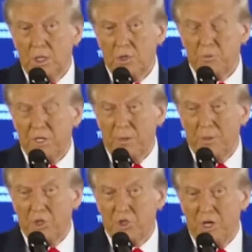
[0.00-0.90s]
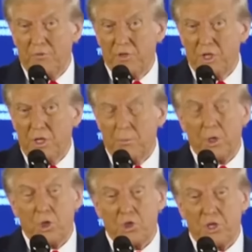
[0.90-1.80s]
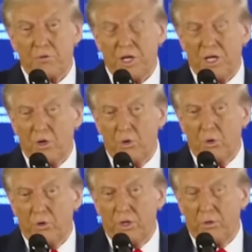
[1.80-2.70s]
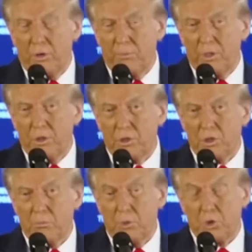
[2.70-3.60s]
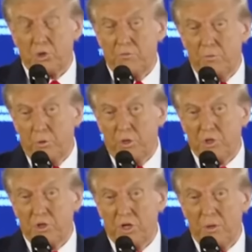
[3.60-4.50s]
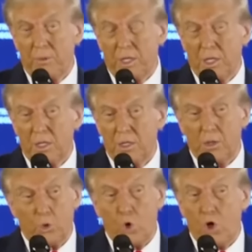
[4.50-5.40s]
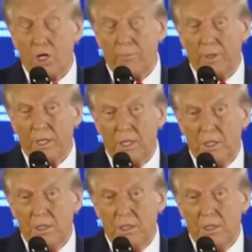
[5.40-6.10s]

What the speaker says: It's becoming a safe city because they've taken all their criminals. Most of them, the rest are coming. They're all coming.